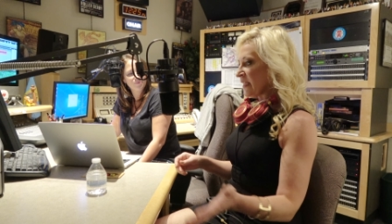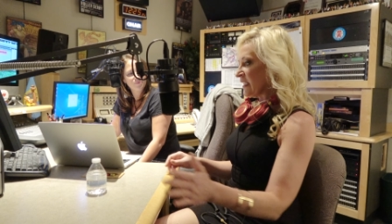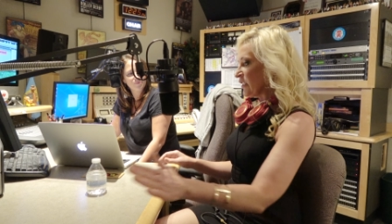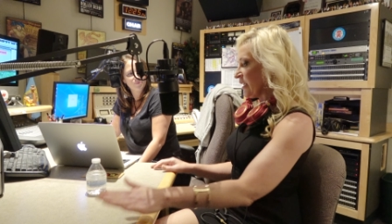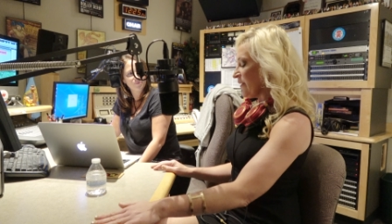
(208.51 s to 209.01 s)
I
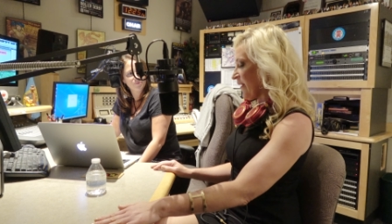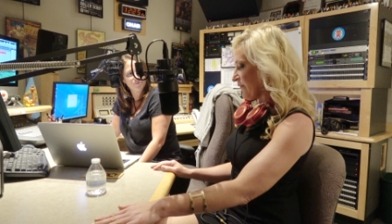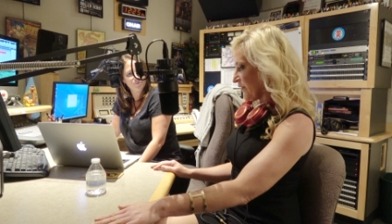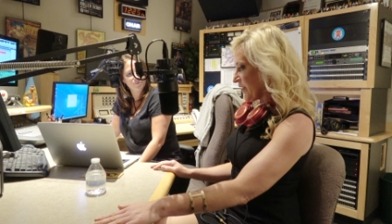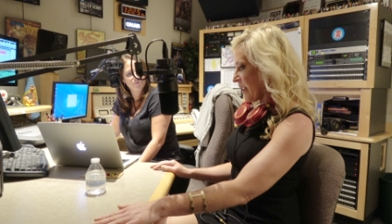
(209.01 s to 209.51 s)
DJed an
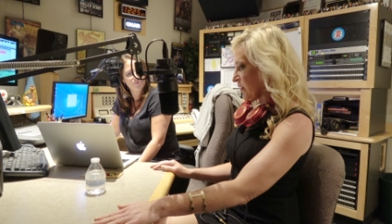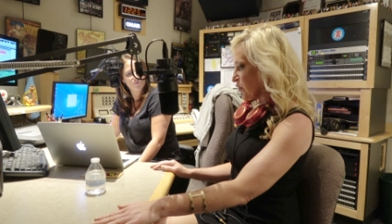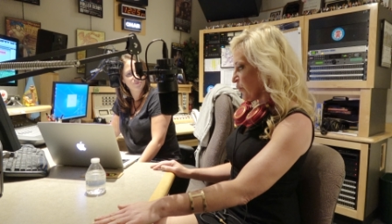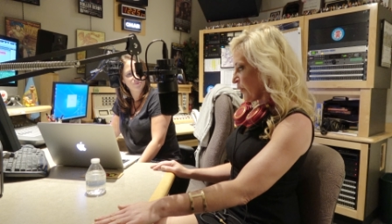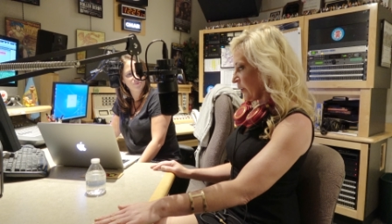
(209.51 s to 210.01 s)
event for them in
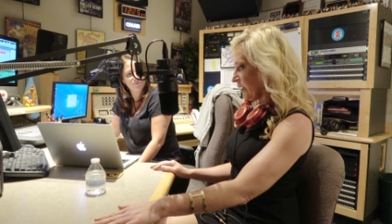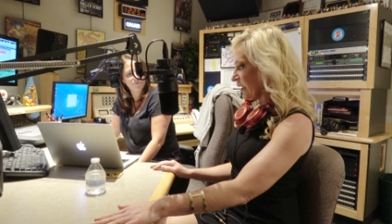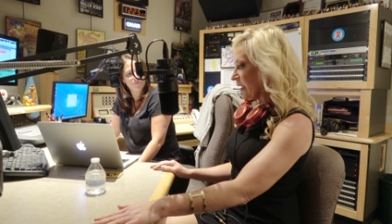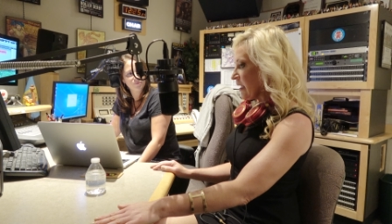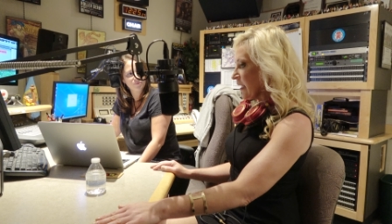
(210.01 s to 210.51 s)
New
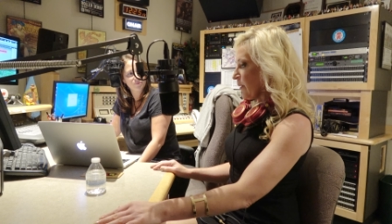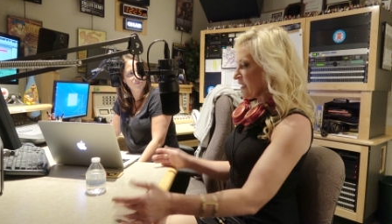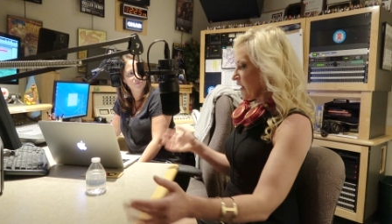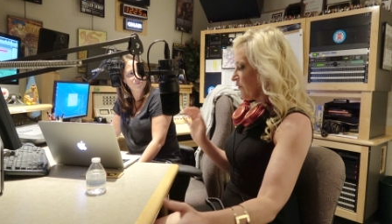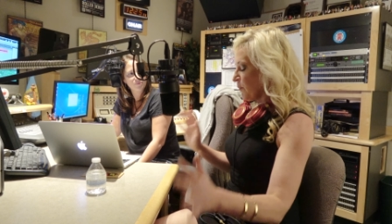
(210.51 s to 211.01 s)
York. It
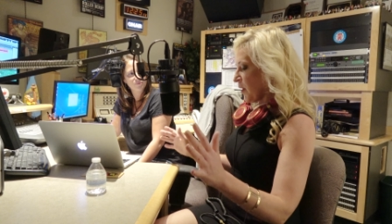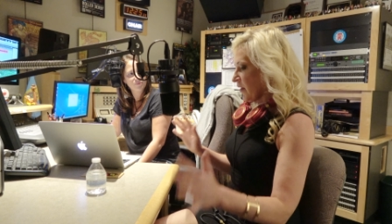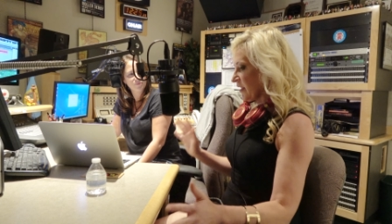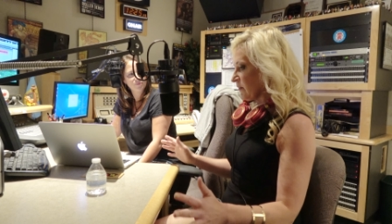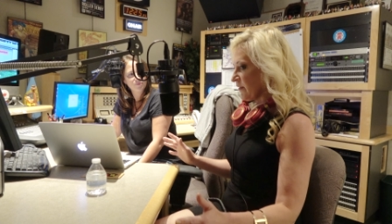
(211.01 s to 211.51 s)
was like a
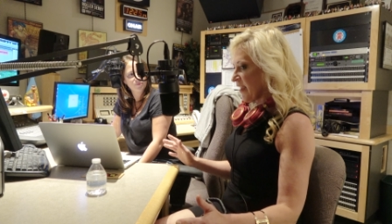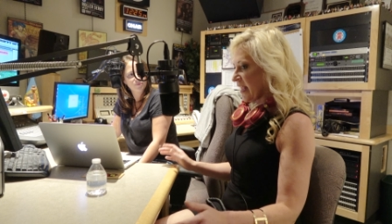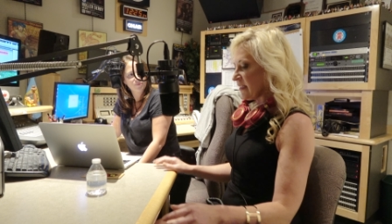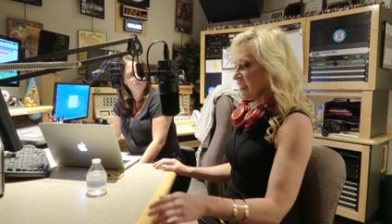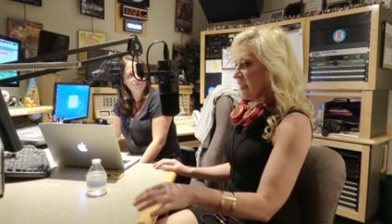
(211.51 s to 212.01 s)
football themed
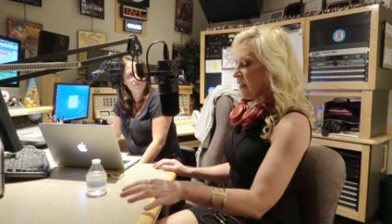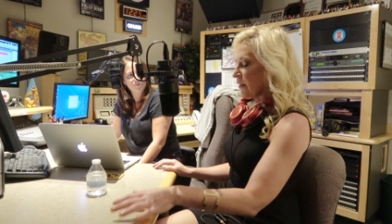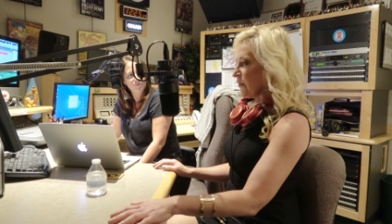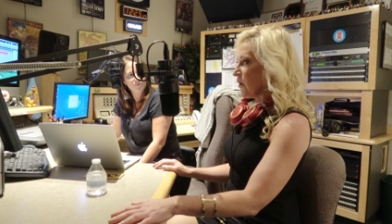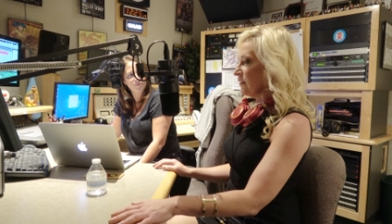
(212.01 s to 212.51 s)
event.
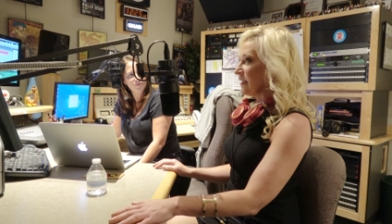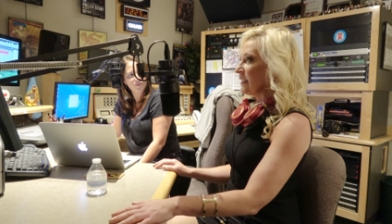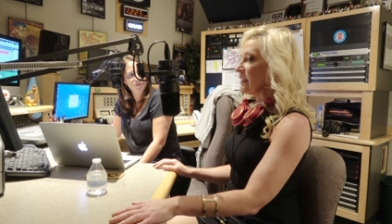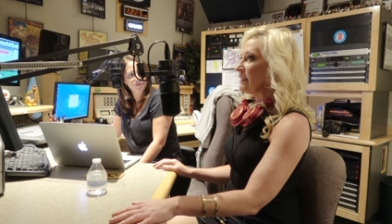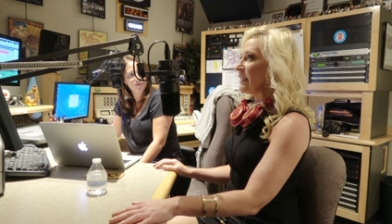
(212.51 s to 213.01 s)
Uh, they're called
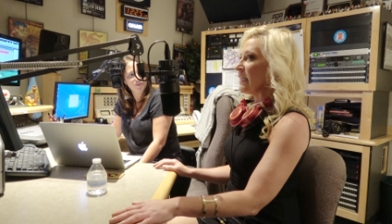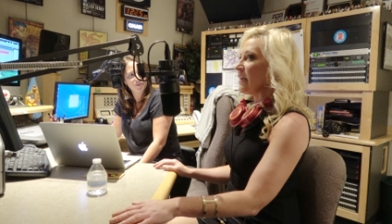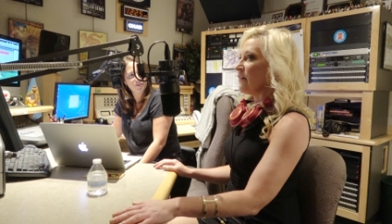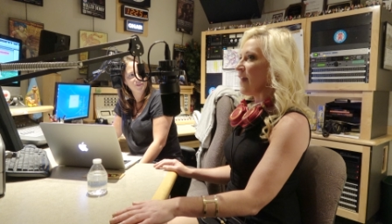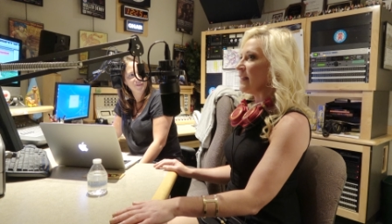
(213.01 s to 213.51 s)

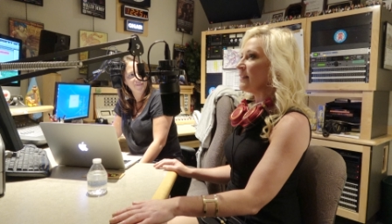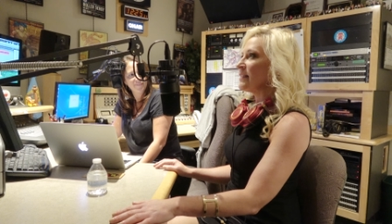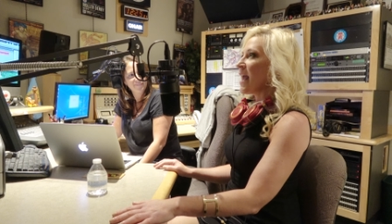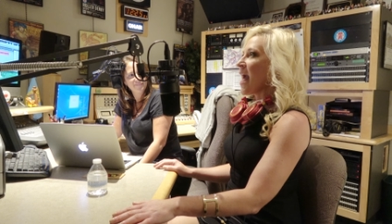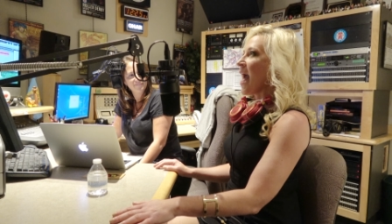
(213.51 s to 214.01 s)
CTC events.